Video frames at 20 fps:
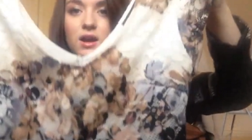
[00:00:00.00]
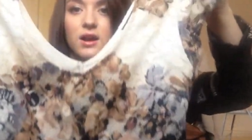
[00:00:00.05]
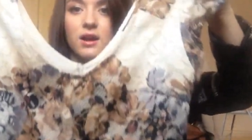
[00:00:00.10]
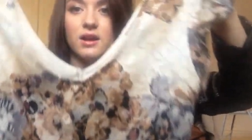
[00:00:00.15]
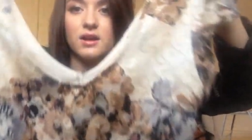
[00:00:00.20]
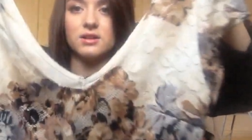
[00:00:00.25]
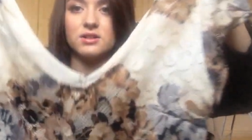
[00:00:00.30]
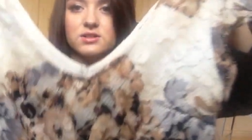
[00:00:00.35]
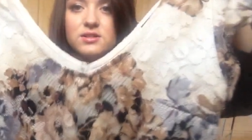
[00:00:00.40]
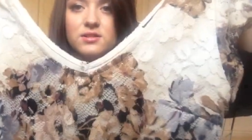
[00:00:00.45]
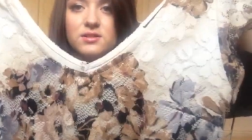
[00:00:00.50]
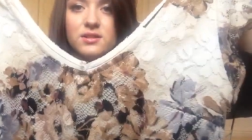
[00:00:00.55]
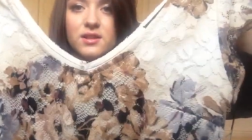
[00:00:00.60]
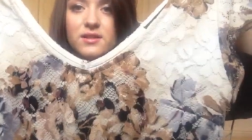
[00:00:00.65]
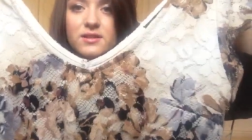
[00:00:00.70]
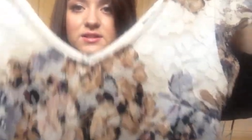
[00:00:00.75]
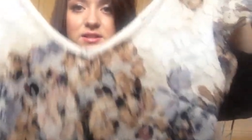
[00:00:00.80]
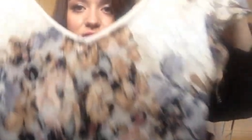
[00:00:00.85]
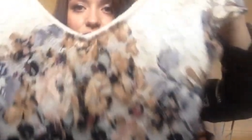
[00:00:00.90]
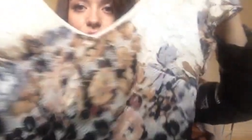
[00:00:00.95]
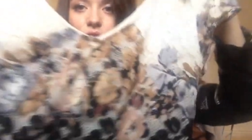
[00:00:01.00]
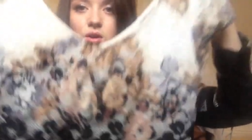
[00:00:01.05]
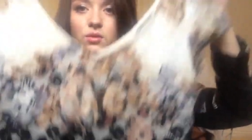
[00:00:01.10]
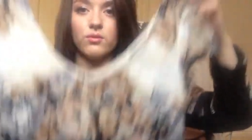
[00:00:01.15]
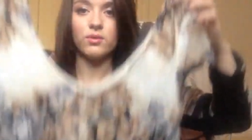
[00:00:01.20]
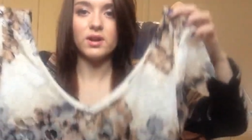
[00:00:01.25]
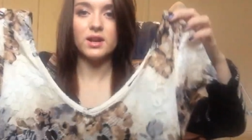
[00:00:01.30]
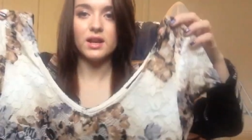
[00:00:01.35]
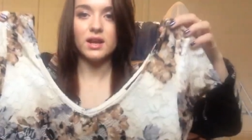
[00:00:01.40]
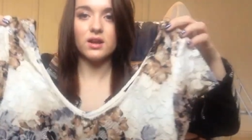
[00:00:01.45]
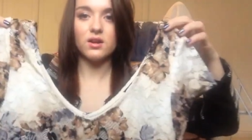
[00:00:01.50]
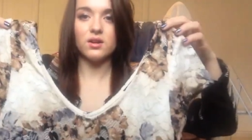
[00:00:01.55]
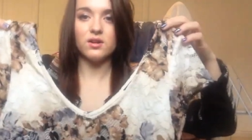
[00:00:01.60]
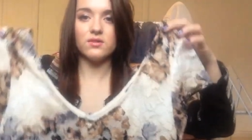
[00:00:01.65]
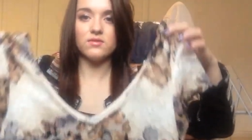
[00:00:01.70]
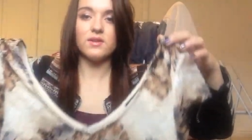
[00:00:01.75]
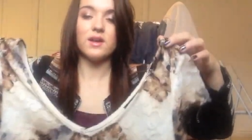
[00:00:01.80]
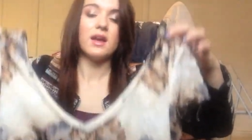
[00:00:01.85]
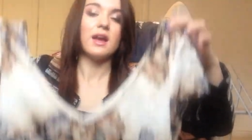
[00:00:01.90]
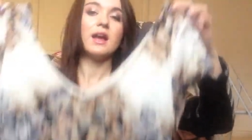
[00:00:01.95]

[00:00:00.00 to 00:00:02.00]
Uh, it just looks like this. It's got a really kind of,